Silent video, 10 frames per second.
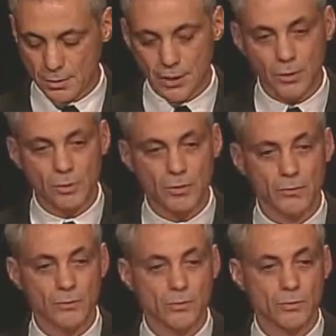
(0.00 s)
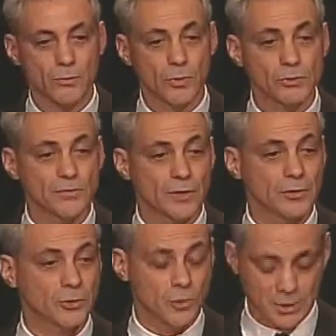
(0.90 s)
Loyola,
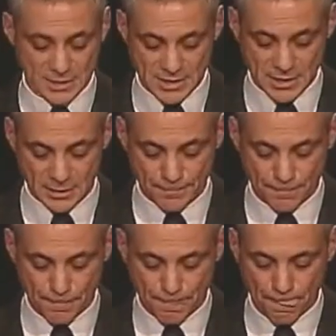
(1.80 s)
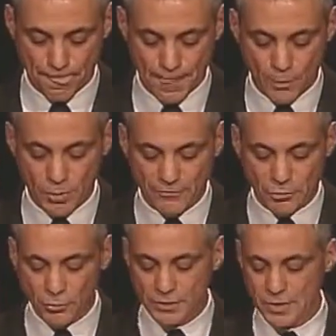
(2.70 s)
Roosevelt, UIC. We have
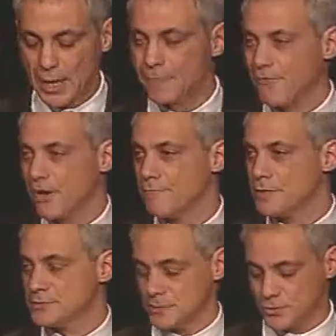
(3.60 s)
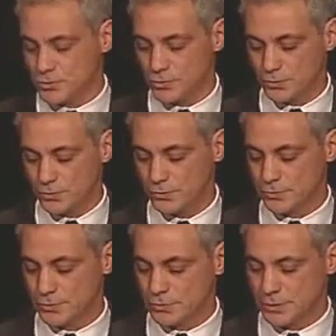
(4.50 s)
two of the top five business schools
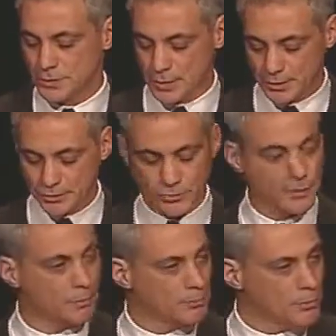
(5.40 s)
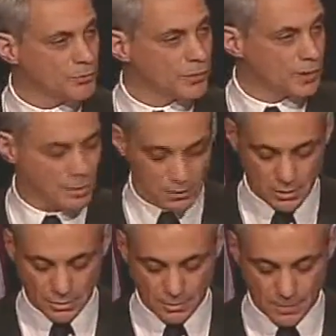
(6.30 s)
in the country, Booth and
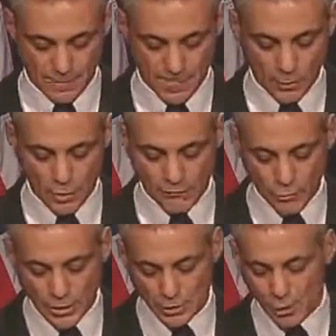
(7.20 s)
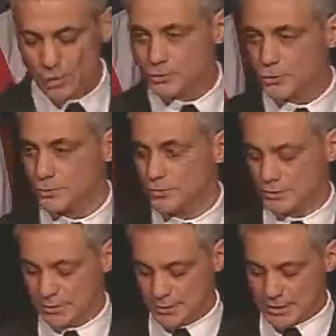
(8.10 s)
Kellogg. We have great law
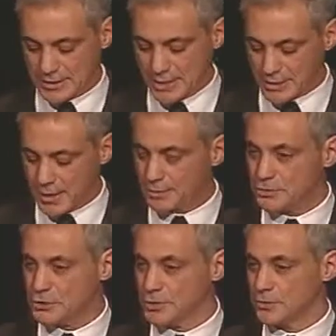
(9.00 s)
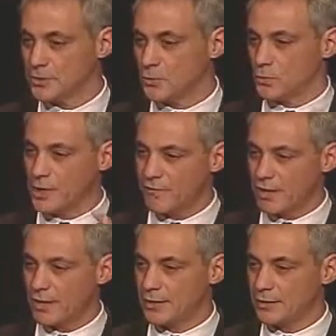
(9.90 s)
schools. In technology, we have
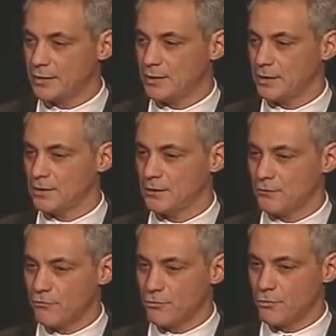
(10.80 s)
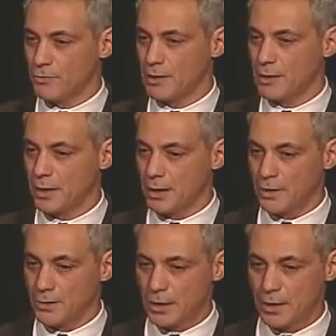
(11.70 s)
IIT, Fermi,
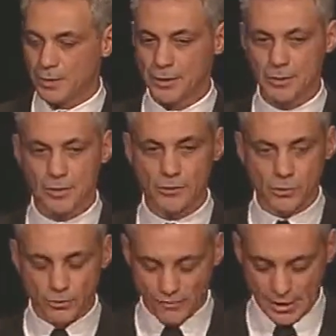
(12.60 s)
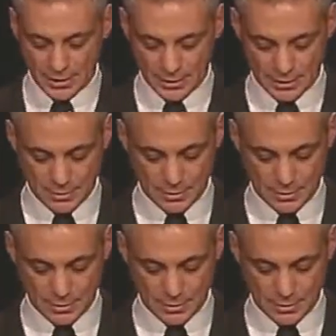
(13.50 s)
Argonne, U of I.